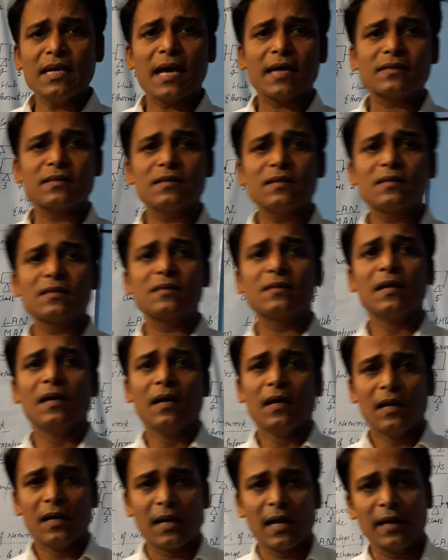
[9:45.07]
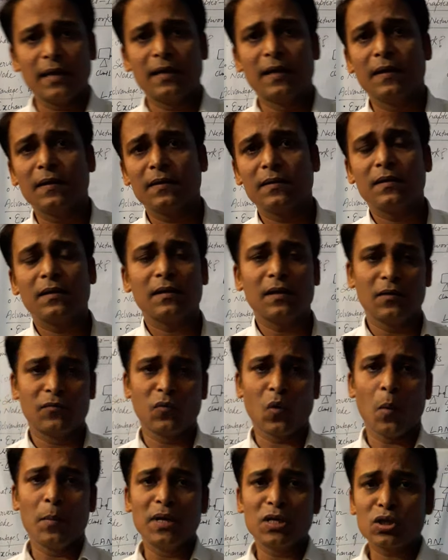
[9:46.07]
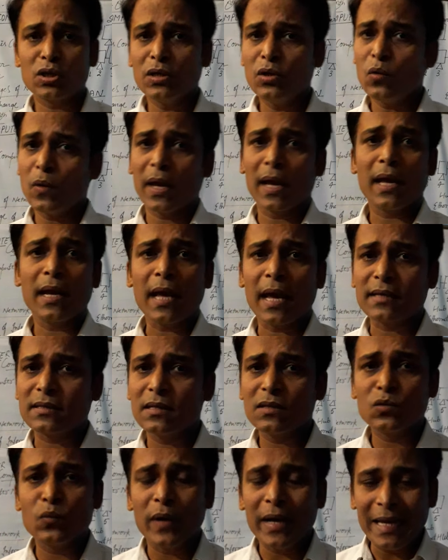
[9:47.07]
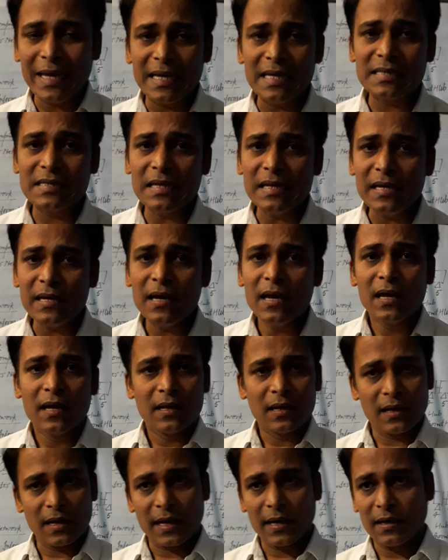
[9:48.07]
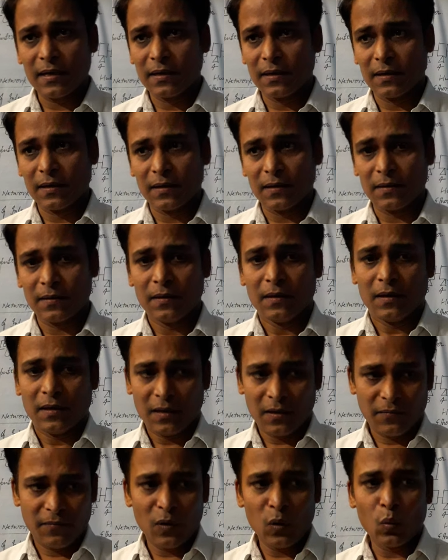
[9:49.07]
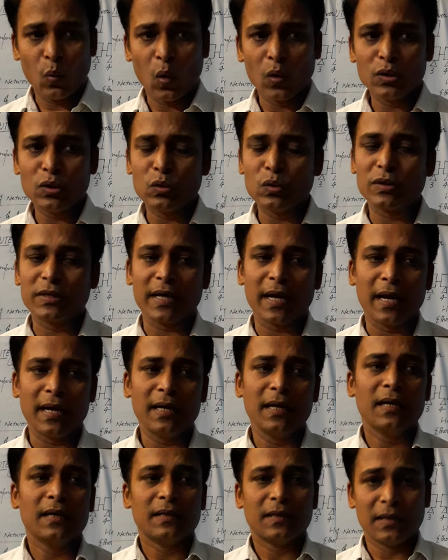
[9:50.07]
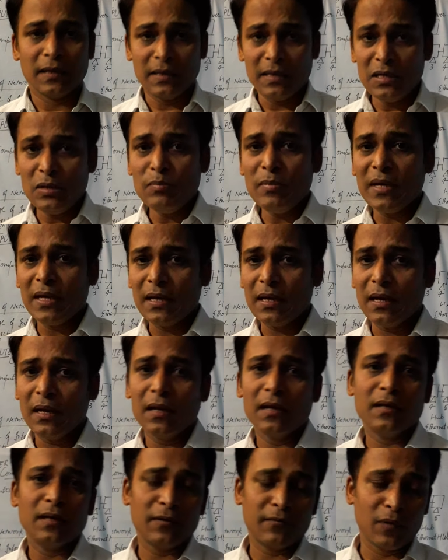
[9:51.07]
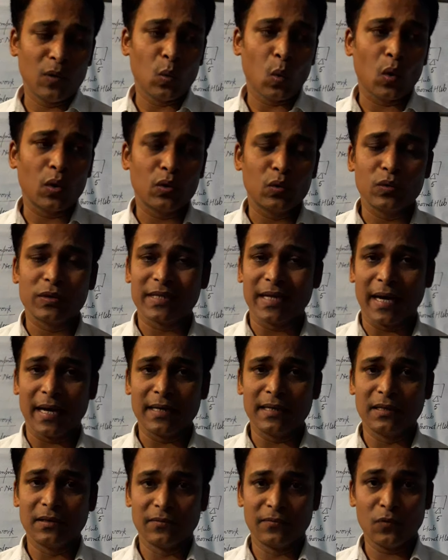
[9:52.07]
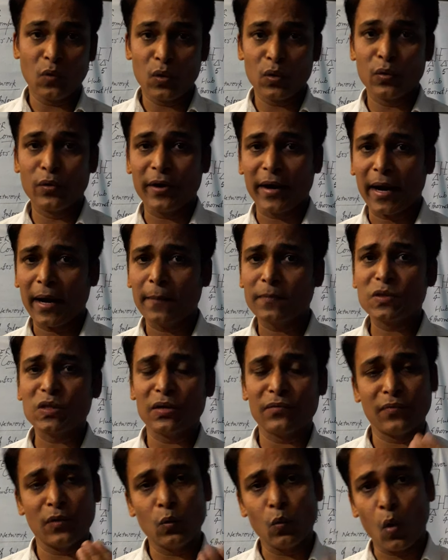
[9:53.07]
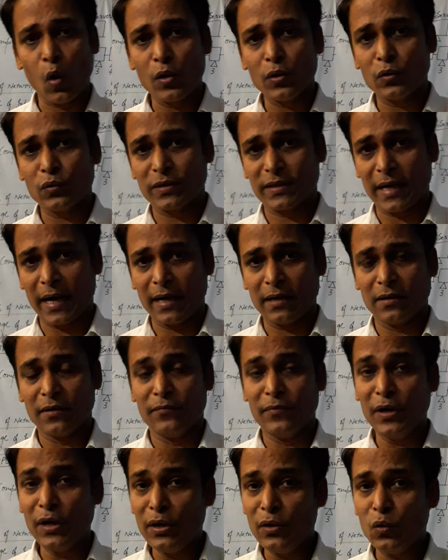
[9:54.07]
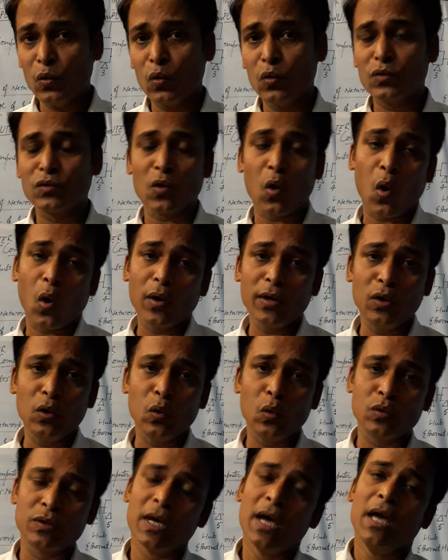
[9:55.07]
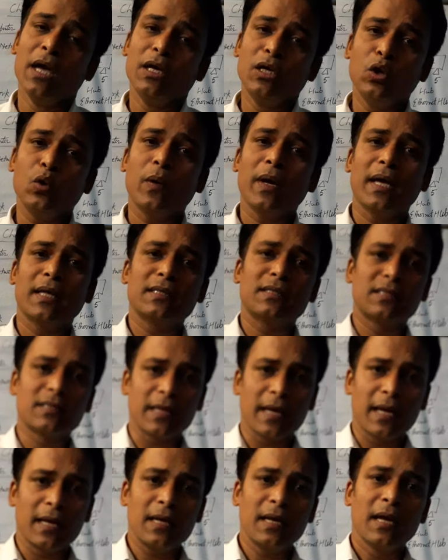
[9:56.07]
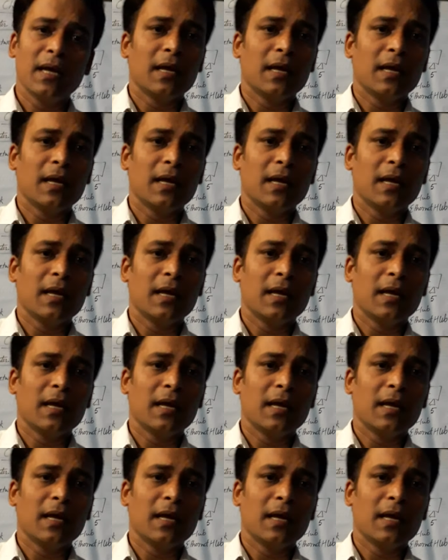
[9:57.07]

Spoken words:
access, like here the information you can access very easily, like if you want to send the email, if you want to send the photographs, if you want to send the videos, audios, you can send